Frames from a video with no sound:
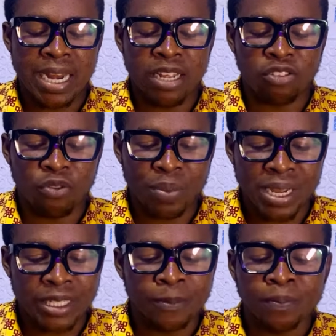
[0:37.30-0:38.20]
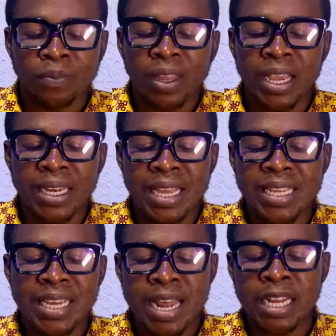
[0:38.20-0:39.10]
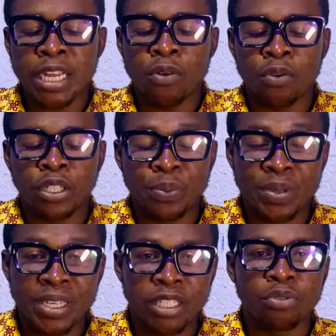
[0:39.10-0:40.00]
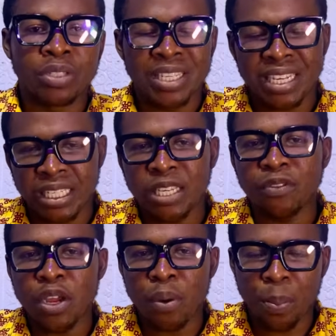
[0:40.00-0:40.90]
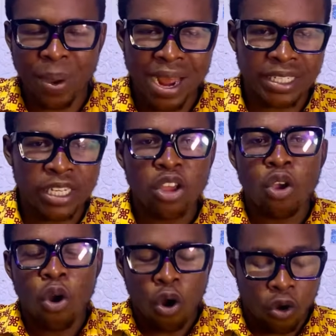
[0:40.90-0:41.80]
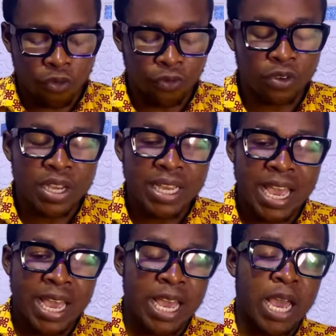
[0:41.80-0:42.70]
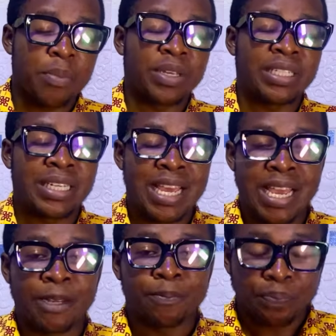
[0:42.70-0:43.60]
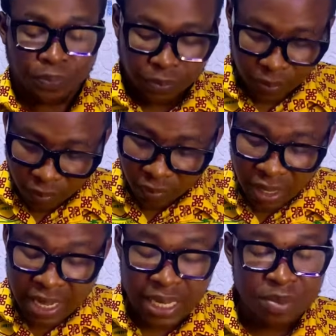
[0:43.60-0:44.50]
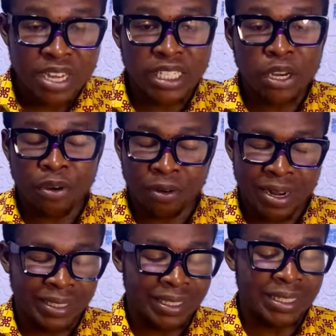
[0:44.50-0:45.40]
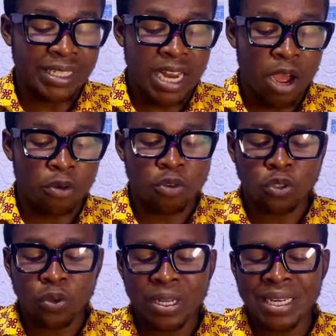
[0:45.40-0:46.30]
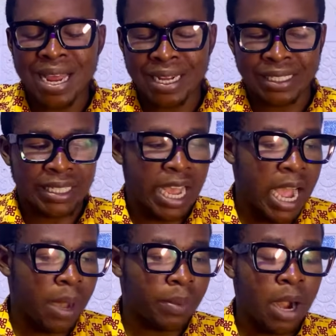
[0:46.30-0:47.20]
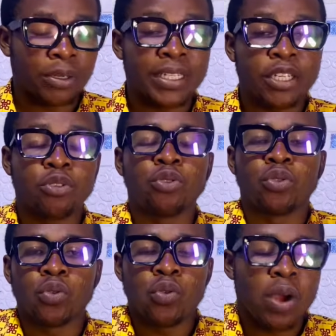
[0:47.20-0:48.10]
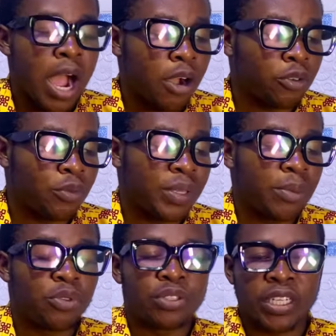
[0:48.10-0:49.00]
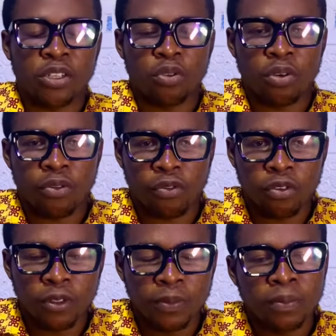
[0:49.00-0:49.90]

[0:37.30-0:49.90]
date of birth, and the year that they wrote the BECE to check if they were part of the examination irregularities. Now, not only that, I will take you through how you'll be able to check it on your phone,